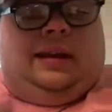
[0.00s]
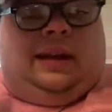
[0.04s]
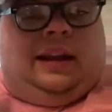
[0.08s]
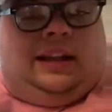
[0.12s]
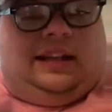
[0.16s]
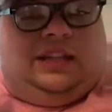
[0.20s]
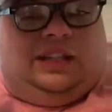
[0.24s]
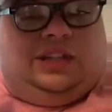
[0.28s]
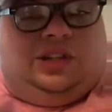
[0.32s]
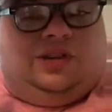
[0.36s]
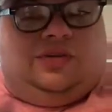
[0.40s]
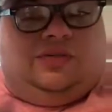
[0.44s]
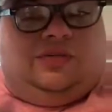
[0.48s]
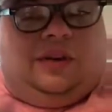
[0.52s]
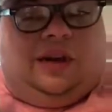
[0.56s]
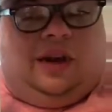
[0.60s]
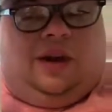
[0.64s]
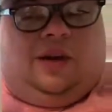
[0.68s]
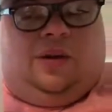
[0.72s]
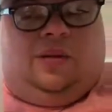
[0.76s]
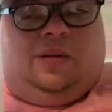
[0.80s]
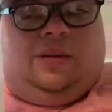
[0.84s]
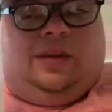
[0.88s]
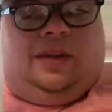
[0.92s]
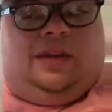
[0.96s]
And did you
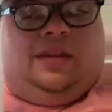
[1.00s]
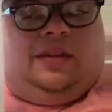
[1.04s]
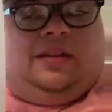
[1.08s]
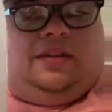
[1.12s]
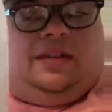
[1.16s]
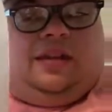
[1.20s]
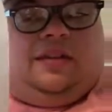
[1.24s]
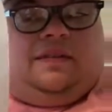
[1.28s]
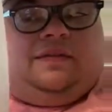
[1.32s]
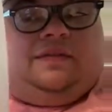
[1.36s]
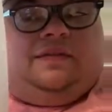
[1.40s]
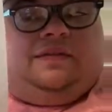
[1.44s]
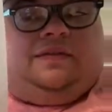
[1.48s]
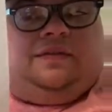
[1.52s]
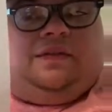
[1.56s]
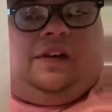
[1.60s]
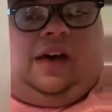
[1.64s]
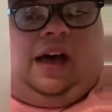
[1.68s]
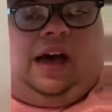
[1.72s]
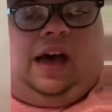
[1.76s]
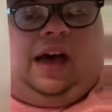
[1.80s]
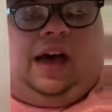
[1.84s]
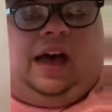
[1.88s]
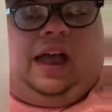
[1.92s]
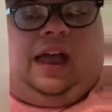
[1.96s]
know that
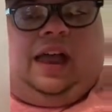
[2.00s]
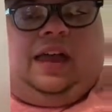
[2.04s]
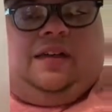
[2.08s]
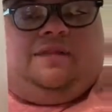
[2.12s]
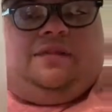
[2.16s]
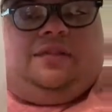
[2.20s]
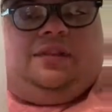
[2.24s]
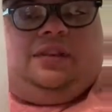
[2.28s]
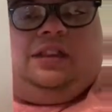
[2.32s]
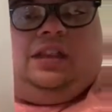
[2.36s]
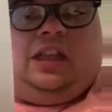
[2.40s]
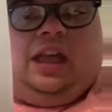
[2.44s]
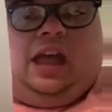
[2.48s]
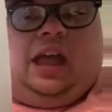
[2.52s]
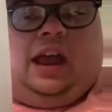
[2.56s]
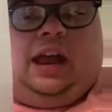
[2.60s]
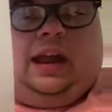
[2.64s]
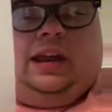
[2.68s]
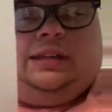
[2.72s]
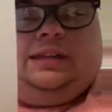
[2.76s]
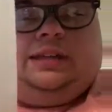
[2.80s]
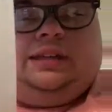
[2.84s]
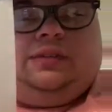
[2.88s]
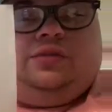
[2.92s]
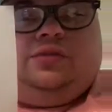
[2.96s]
five
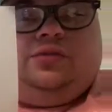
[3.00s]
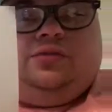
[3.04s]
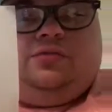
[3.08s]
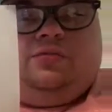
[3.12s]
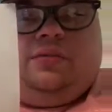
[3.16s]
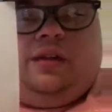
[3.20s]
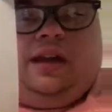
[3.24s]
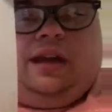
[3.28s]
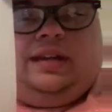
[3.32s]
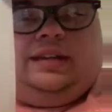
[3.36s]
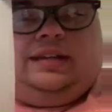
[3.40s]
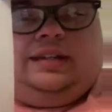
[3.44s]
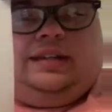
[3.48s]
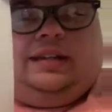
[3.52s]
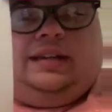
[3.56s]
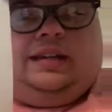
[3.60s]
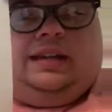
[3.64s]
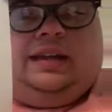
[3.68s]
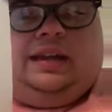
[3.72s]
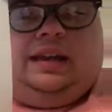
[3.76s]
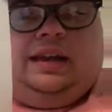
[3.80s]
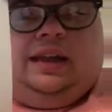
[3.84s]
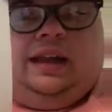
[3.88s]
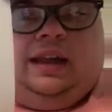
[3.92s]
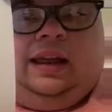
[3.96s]
lines of
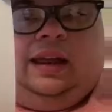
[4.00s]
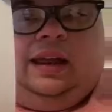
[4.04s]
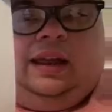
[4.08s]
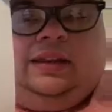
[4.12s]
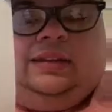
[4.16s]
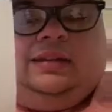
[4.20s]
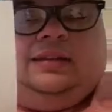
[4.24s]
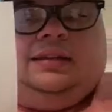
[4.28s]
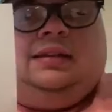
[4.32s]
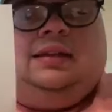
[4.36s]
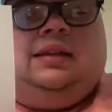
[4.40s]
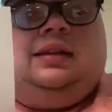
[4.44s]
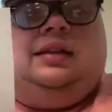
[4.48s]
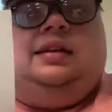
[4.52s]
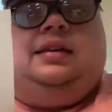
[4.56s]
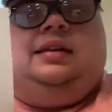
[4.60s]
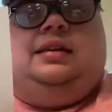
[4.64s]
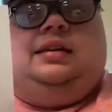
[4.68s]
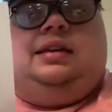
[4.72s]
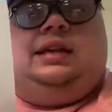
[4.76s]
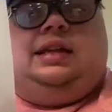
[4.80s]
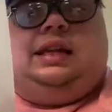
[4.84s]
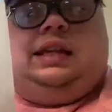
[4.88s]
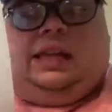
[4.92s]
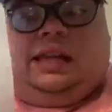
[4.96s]
20 ants
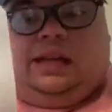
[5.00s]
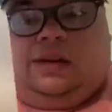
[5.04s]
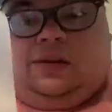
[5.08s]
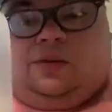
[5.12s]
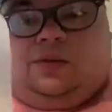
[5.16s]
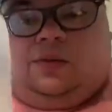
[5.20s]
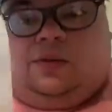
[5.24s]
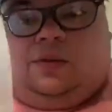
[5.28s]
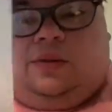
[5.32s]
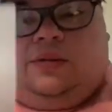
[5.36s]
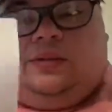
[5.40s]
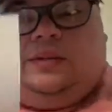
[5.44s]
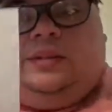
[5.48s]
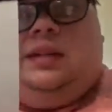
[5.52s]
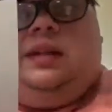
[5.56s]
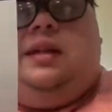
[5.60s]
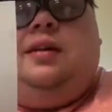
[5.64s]
equals